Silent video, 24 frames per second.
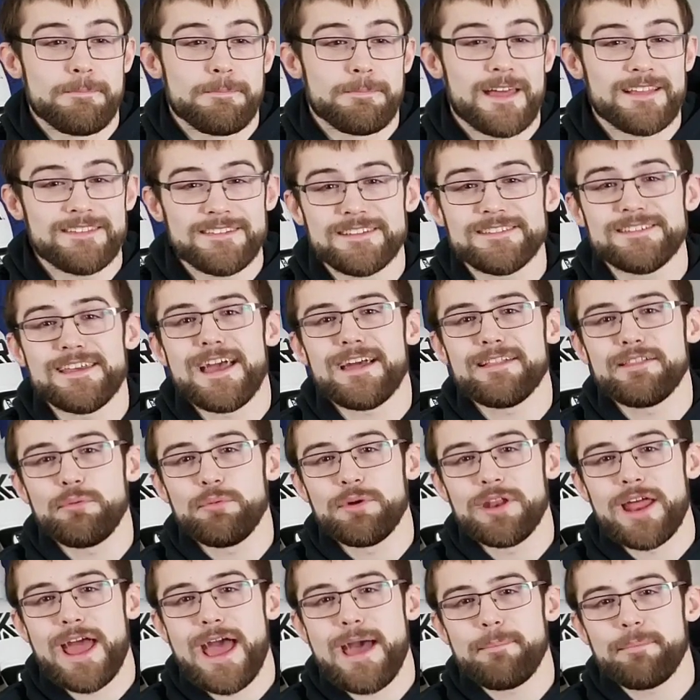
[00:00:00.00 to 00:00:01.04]
That's exactly
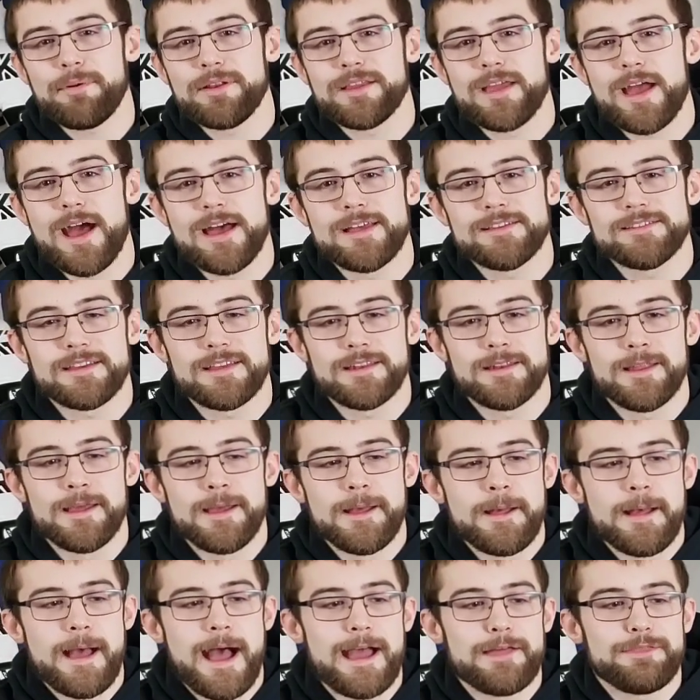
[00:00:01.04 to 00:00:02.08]
what happened, guys. And
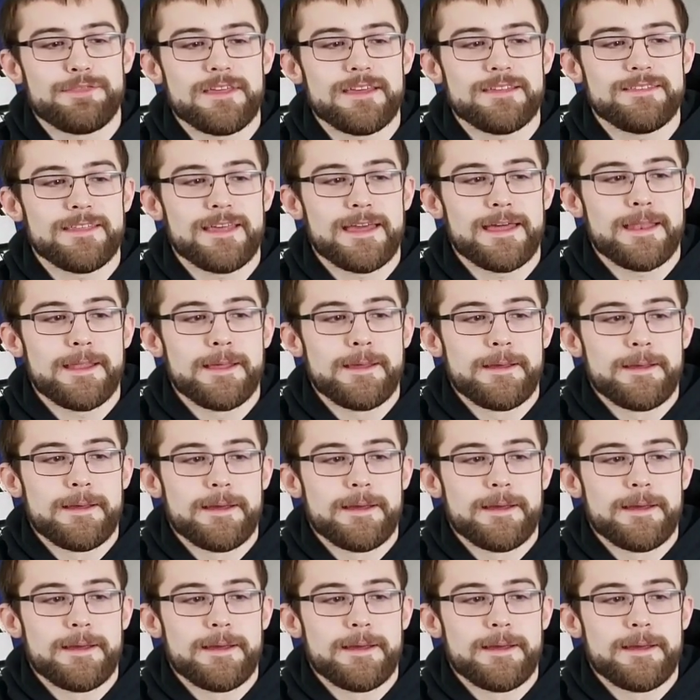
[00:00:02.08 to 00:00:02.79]
I think that